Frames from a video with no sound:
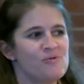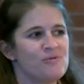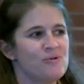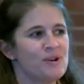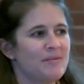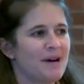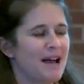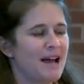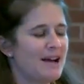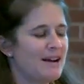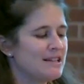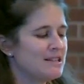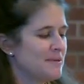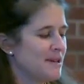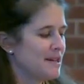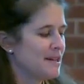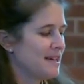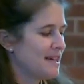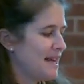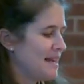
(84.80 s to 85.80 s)
When my
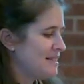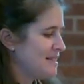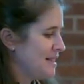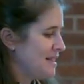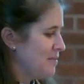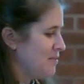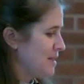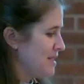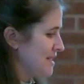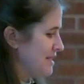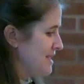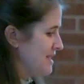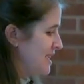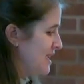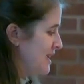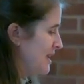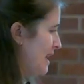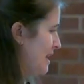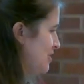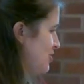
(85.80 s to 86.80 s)
husband Casey was a
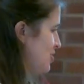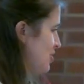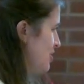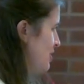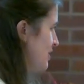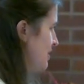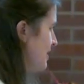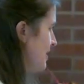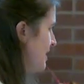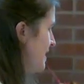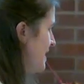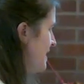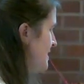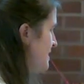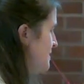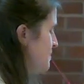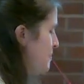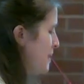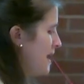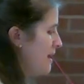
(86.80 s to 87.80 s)
teenager,
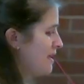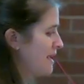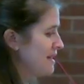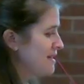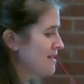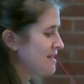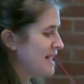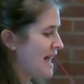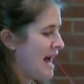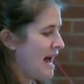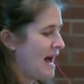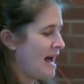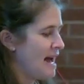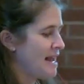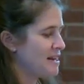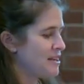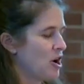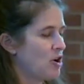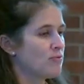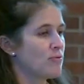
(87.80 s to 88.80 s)
his parents
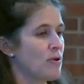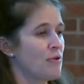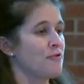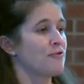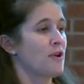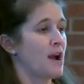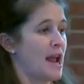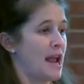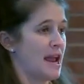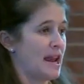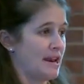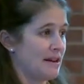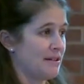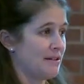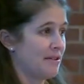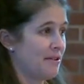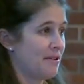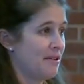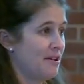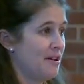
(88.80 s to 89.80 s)
had a refrain
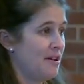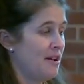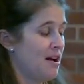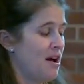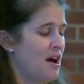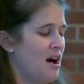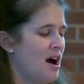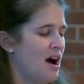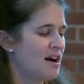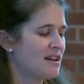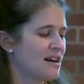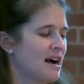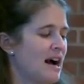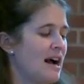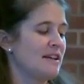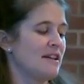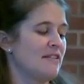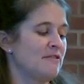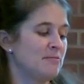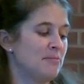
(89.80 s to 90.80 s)
a
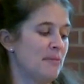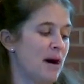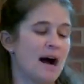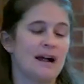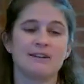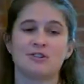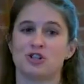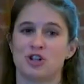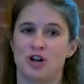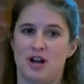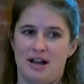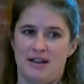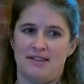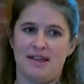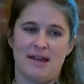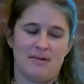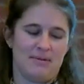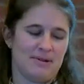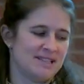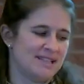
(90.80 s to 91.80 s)
kind of mantra
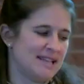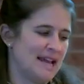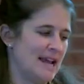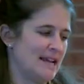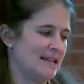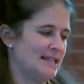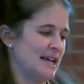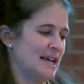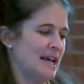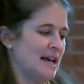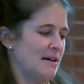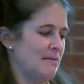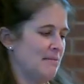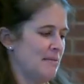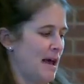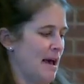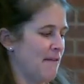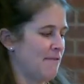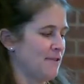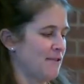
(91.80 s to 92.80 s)
they would say to him
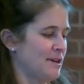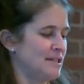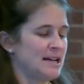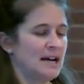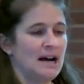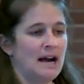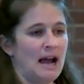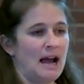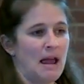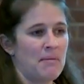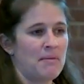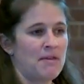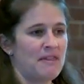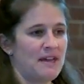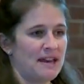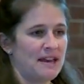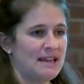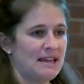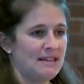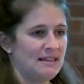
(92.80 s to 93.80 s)
every time
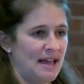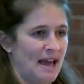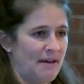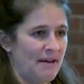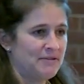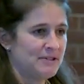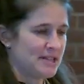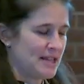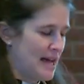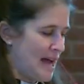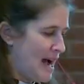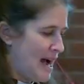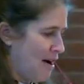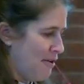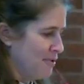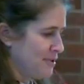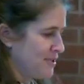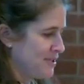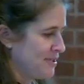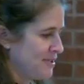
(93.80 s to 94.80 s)
that he left the
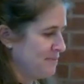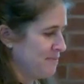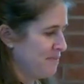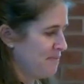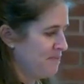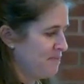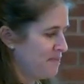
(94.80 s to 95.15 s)
house.